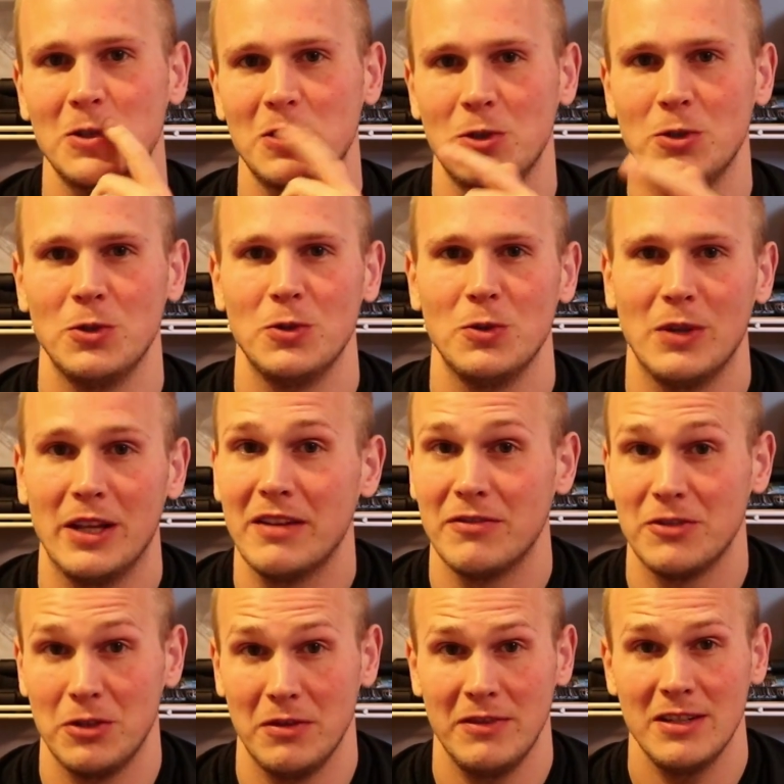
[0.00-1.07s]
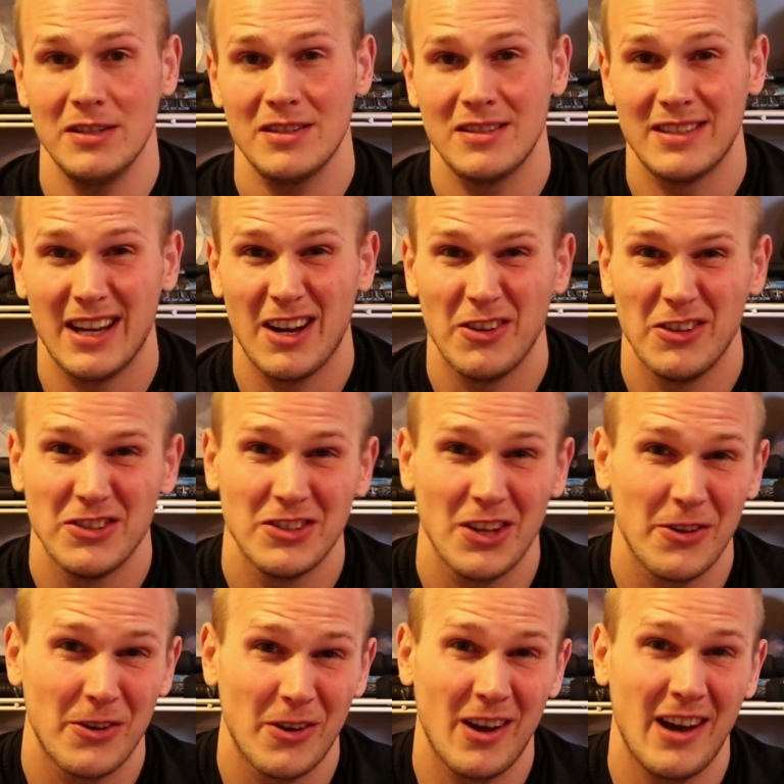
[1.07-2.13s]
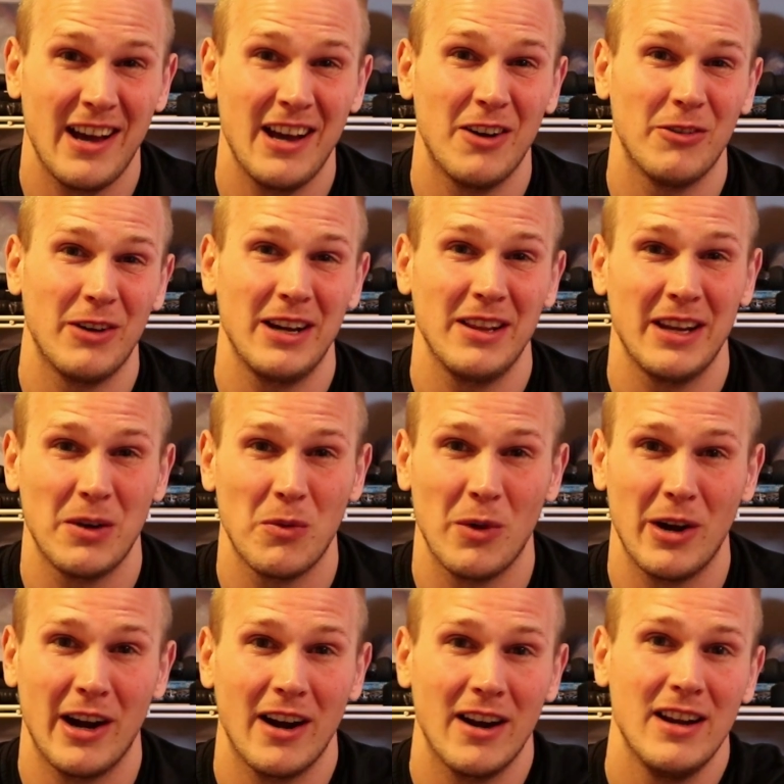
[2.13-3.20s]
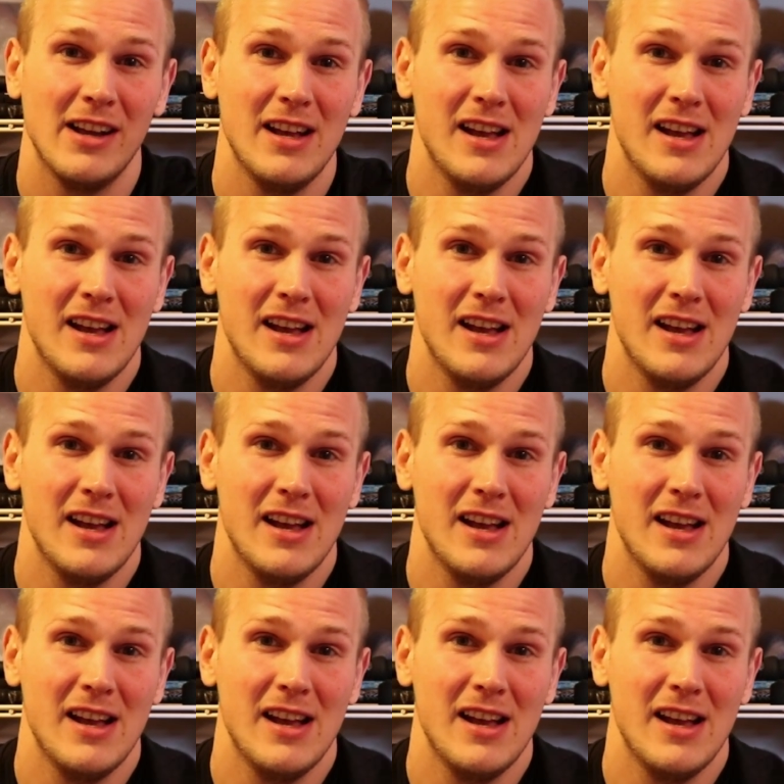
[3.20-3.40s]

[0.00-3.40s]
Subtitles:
to Lake Vesuvius down in southern Ohio, right like where